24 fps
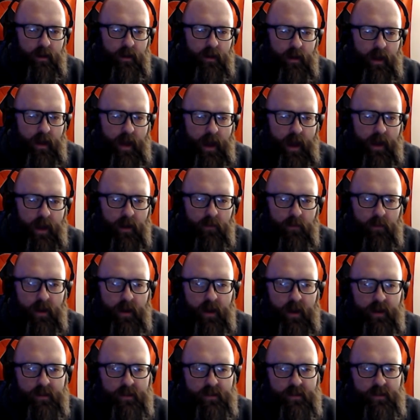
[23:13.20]
Adam
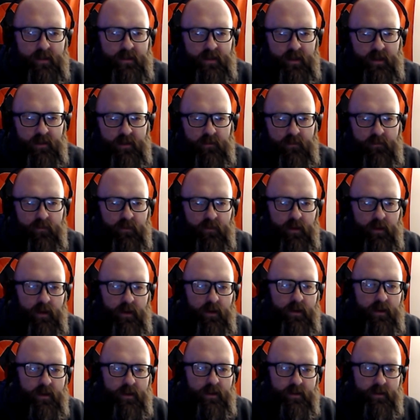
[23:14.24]
asks if
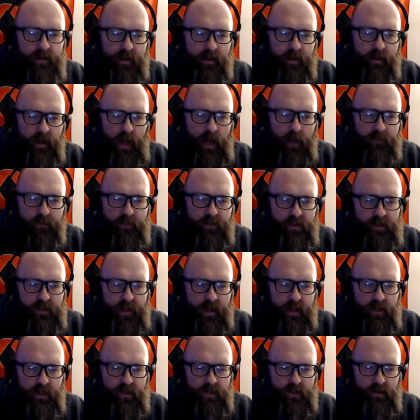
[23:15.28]
there is any
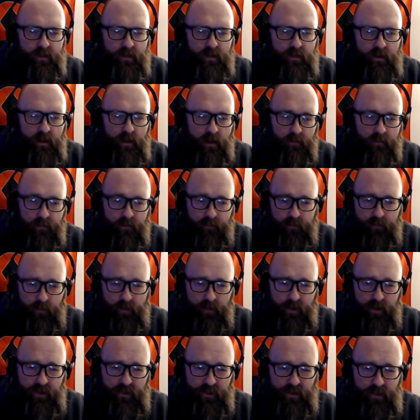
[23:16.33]
obfuscation of
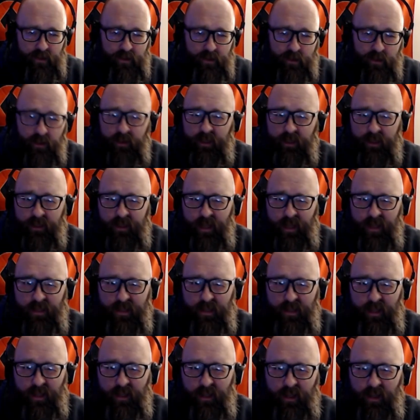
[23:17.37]
information during the test,
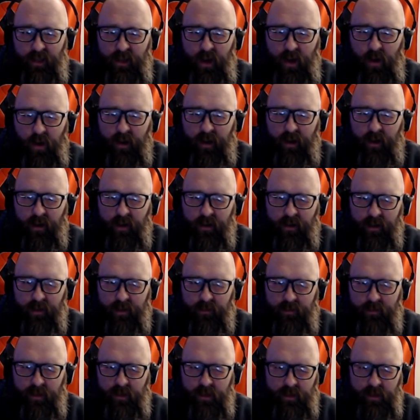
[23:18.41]
like encoding or
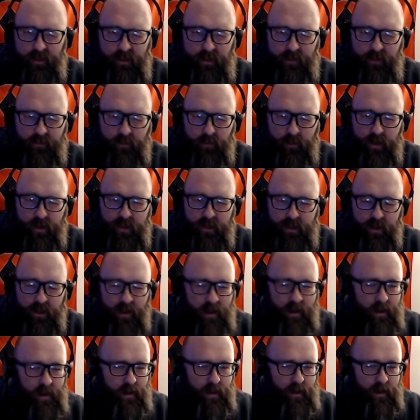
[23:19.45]
disinformation.
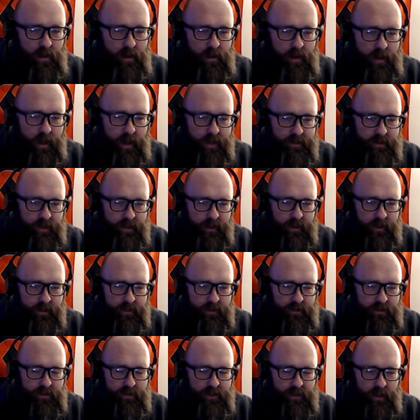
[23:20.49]
As I
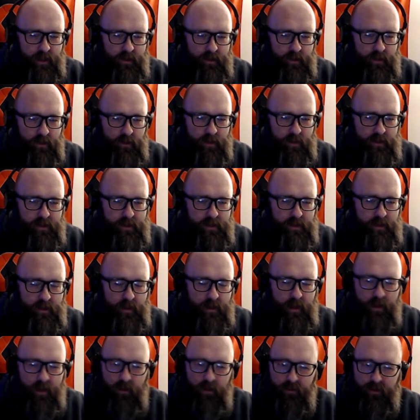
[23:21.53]
understand your question,
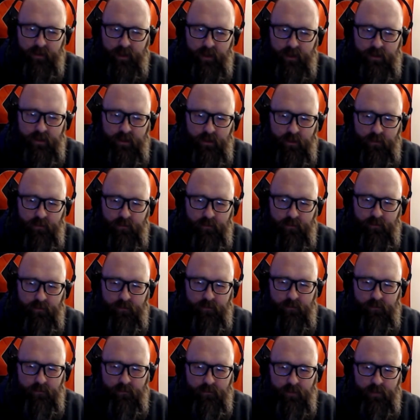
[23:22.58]
I don't think so.
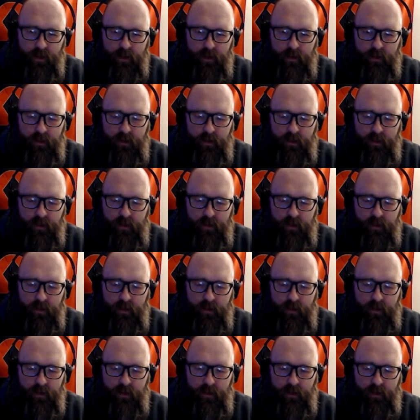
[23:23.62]
But